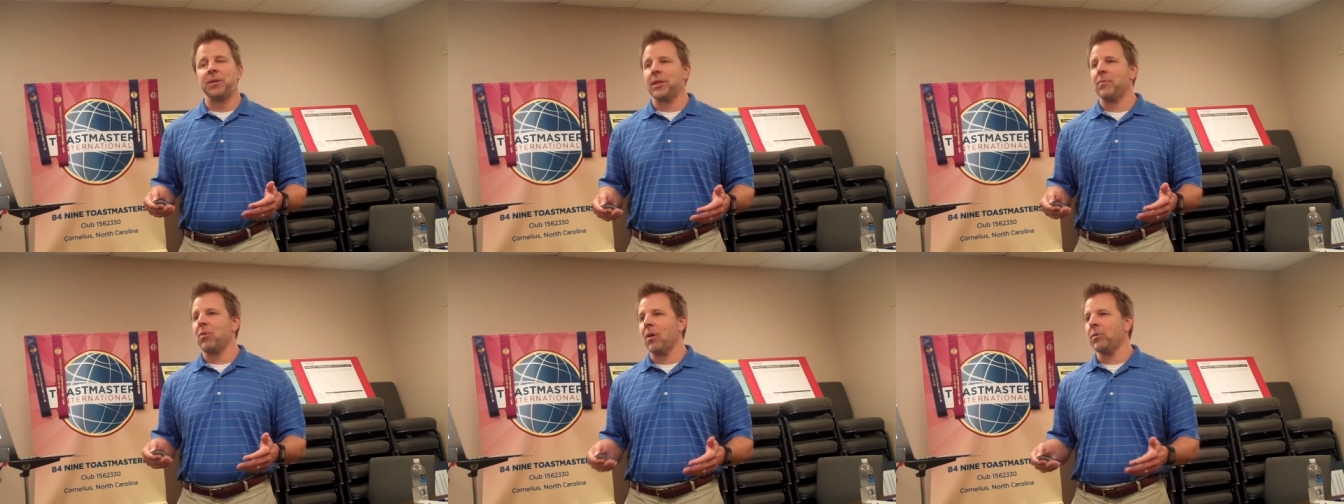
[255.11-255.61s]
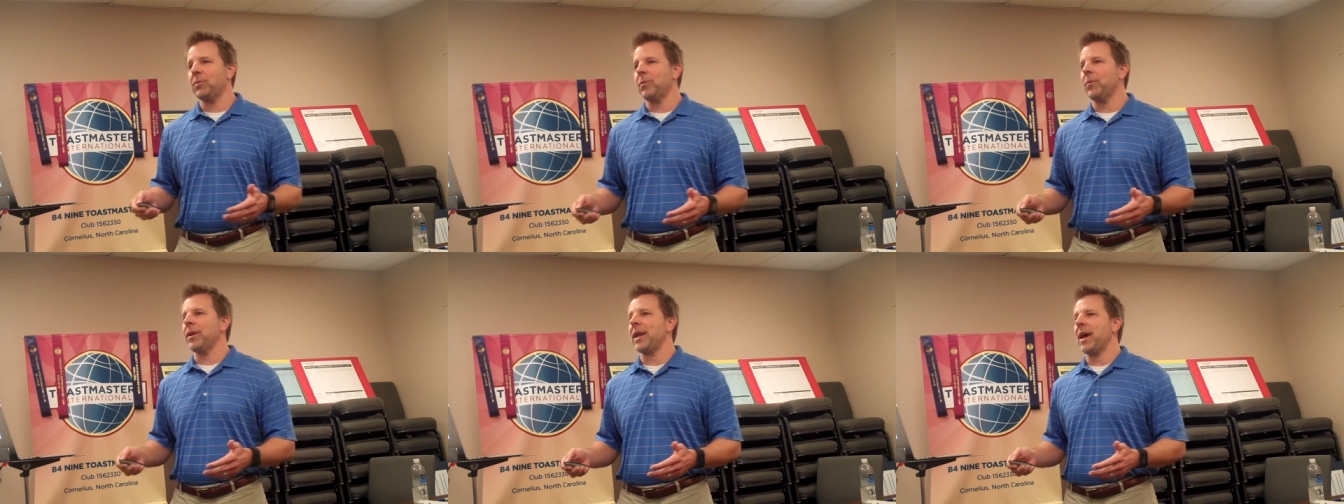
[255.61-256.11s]
but they probably
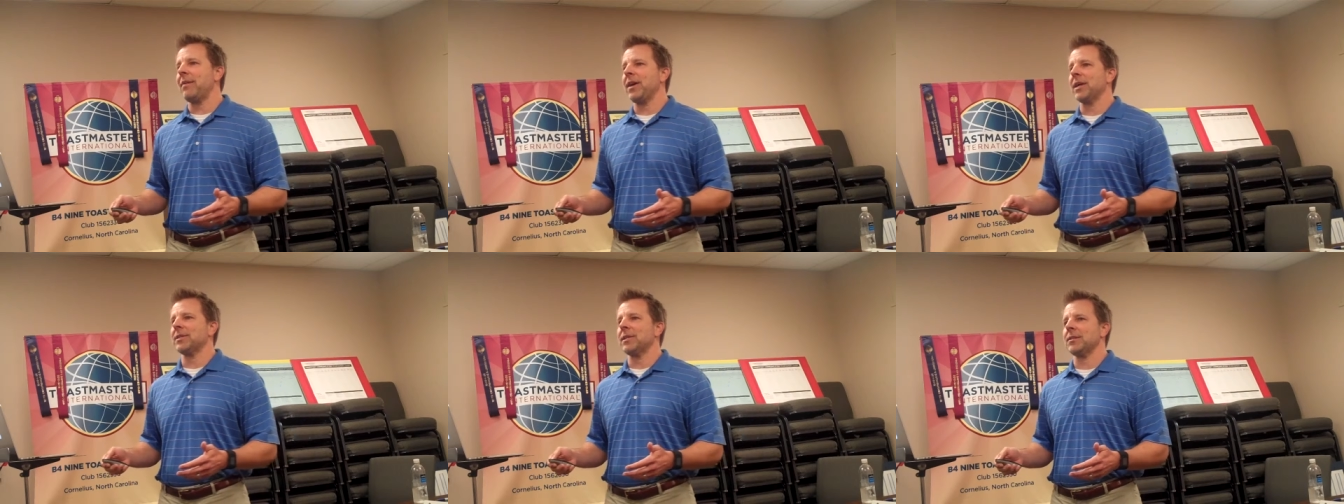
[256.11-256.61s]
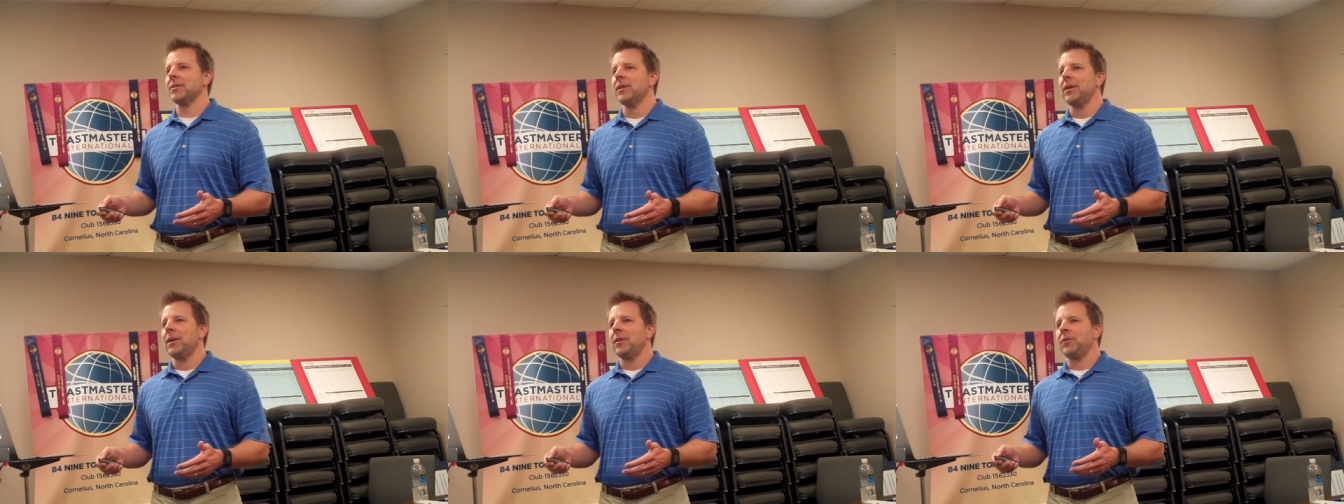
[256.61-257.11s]
wouldn't have access
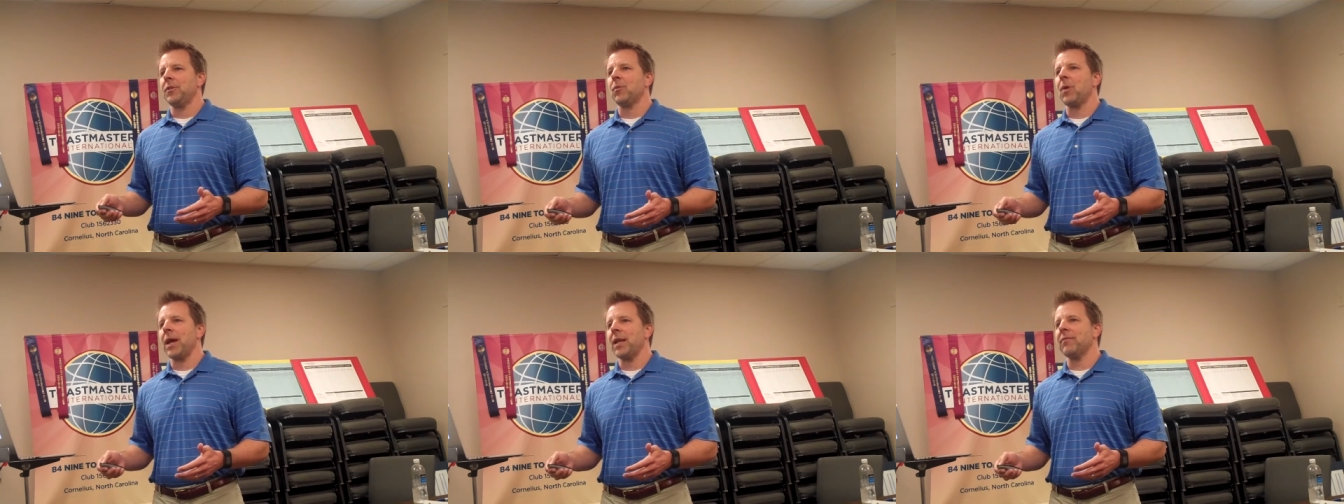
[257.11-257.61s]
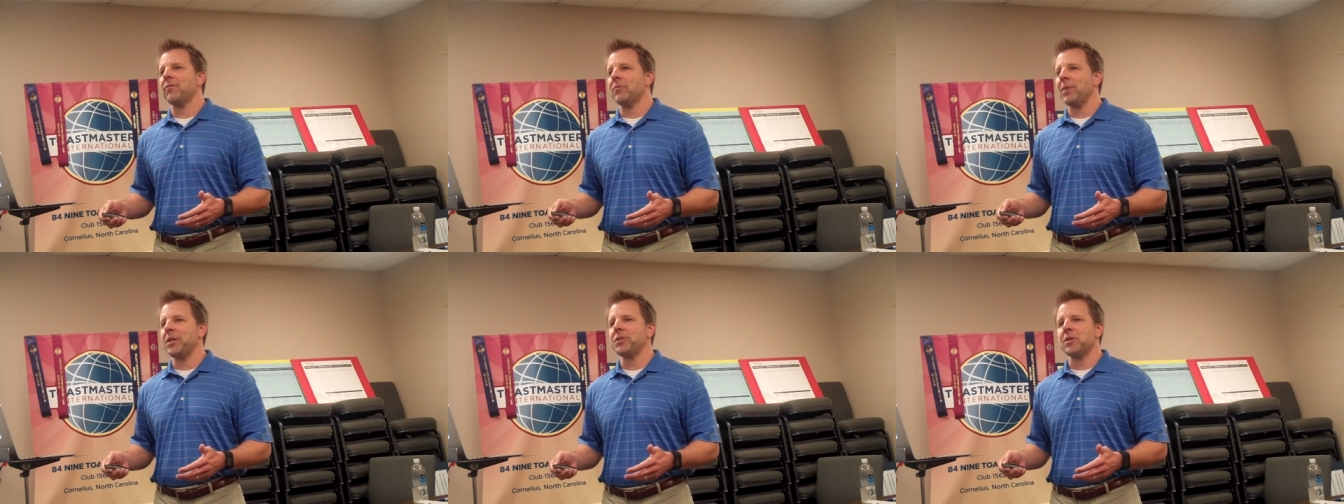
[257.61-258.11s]
to the right
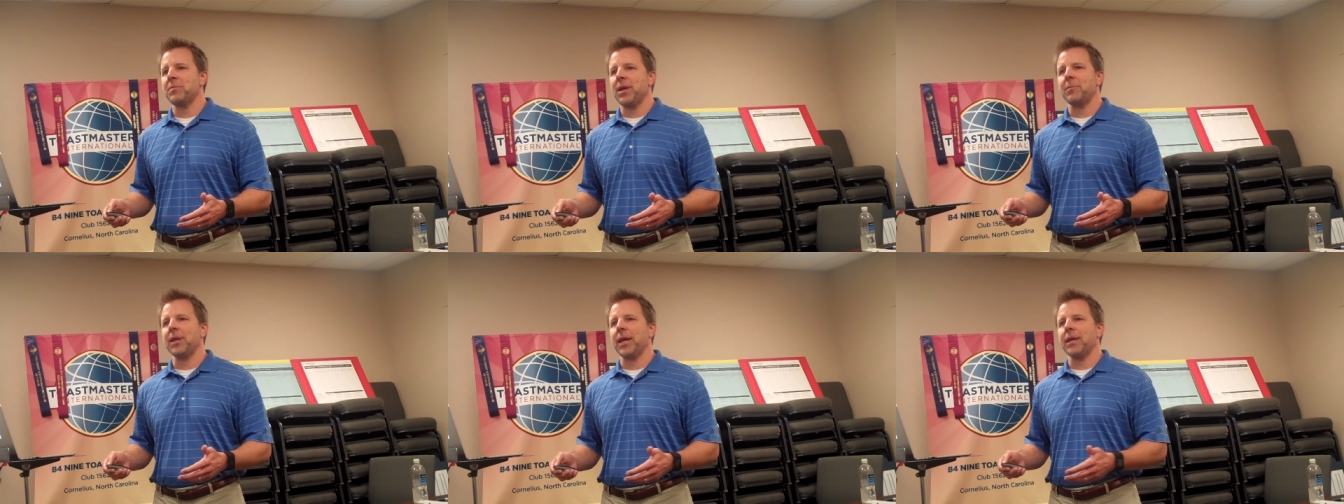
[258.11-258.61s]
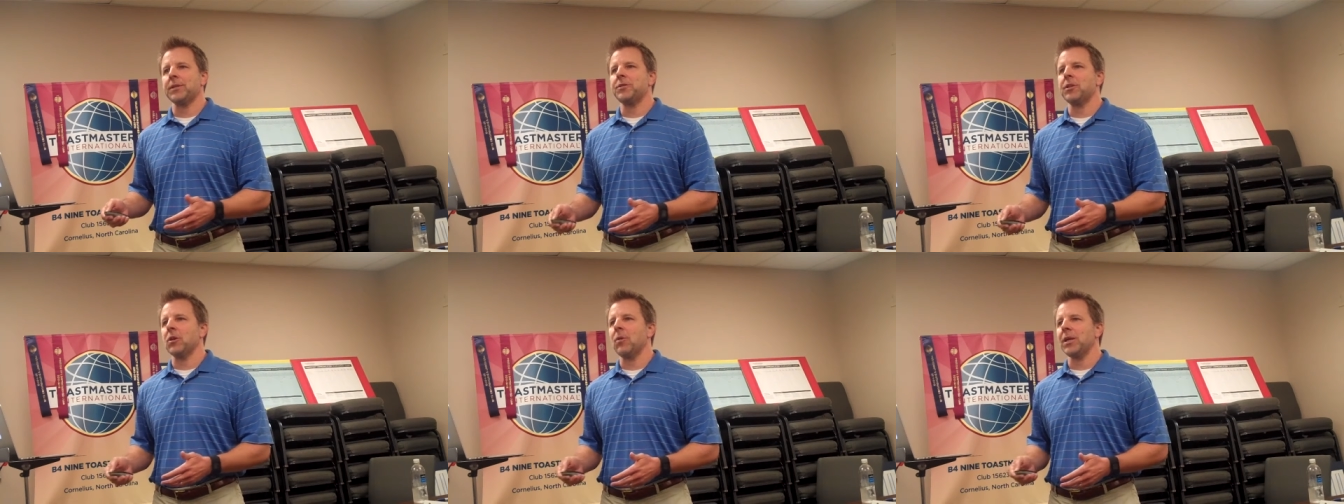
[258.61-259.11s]
information to be able to
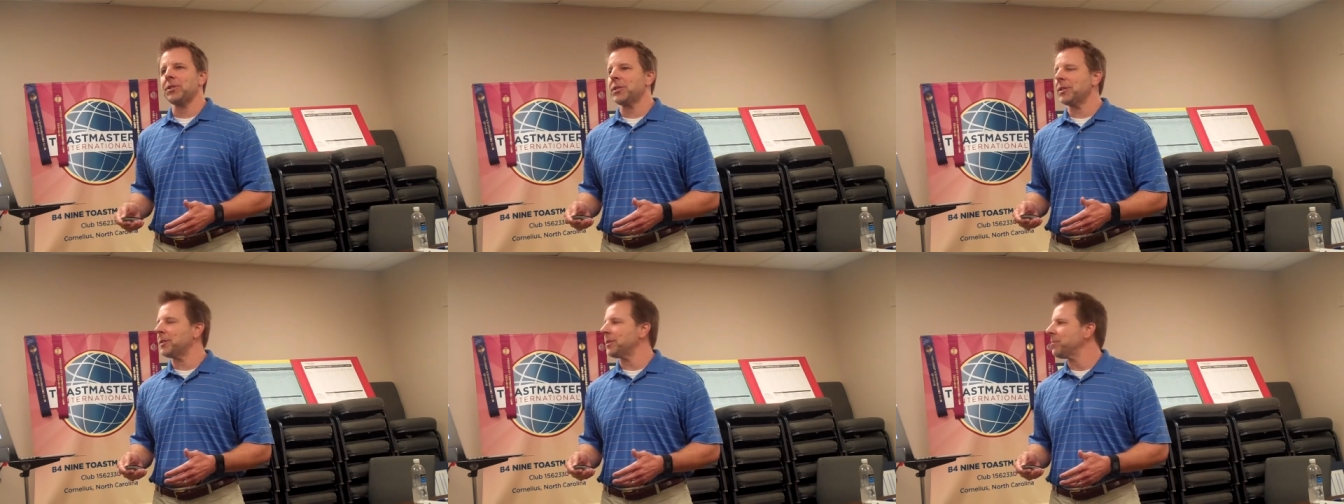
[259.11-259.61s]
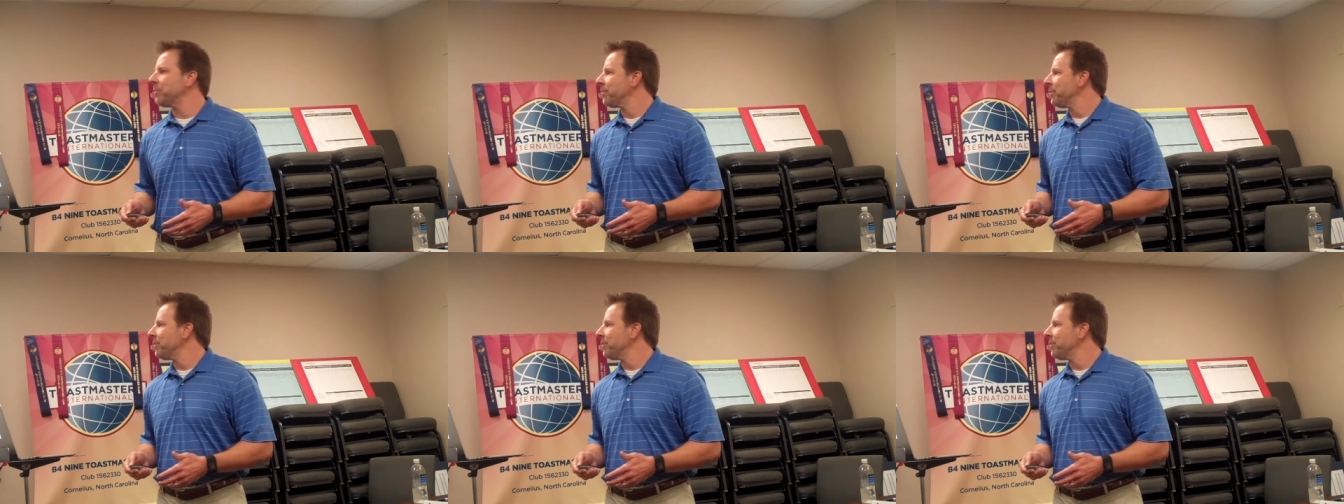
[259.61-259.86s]
answer your questions.